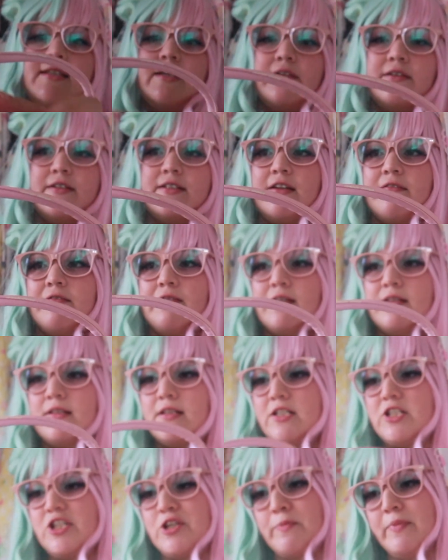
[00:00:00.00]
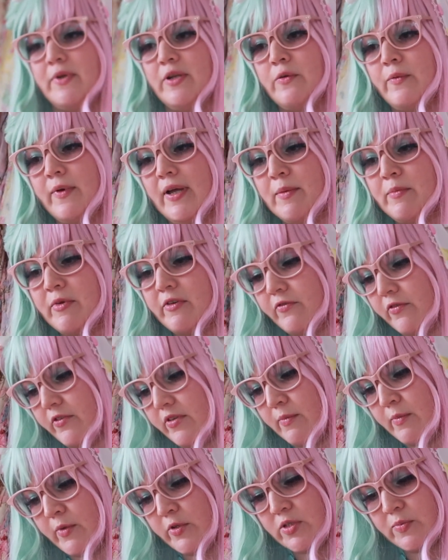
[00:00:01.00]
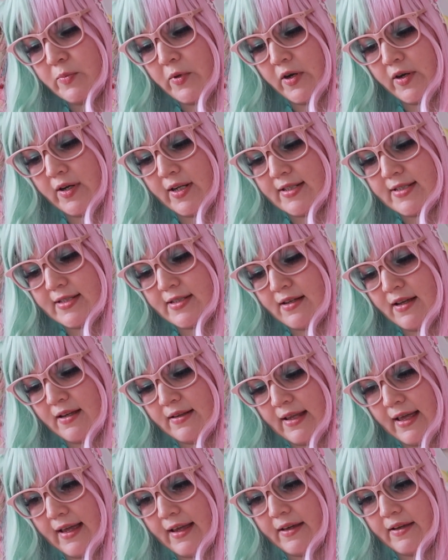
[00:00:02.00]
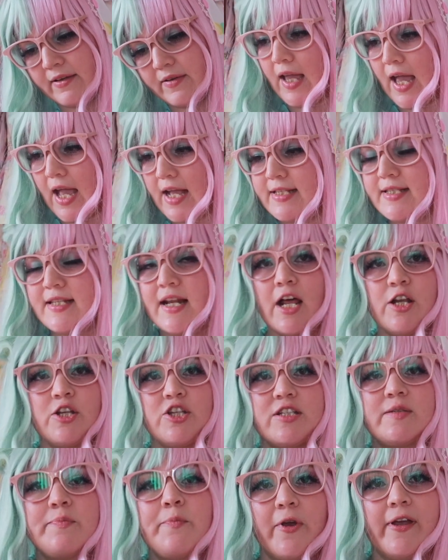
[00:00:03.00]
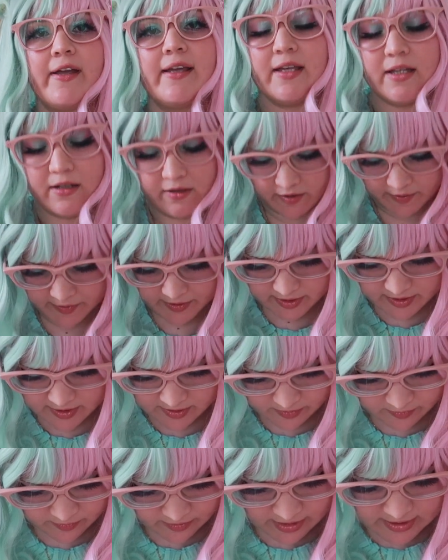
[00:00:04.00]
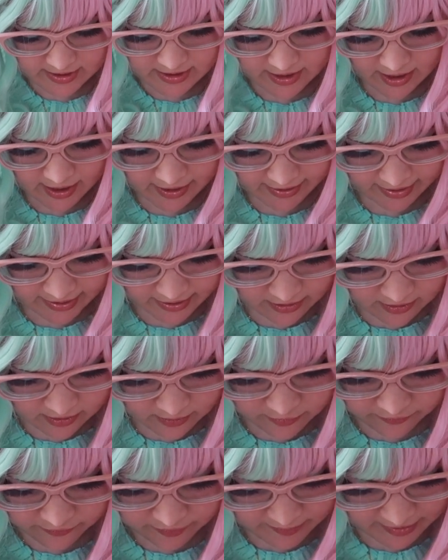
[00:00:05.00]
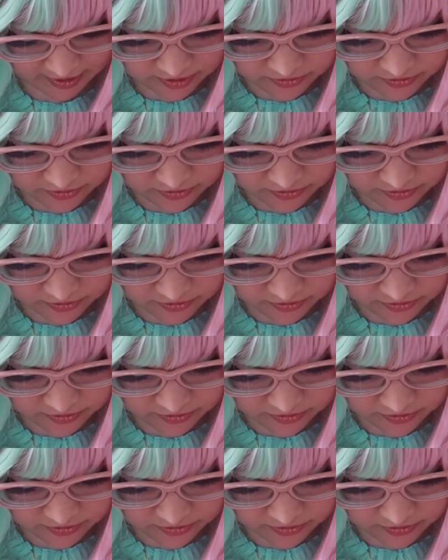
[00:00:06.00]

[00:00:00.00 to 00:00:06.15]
that are definitely chipping away, but for the most part, it's not just breaking on its own. It's not getting all over my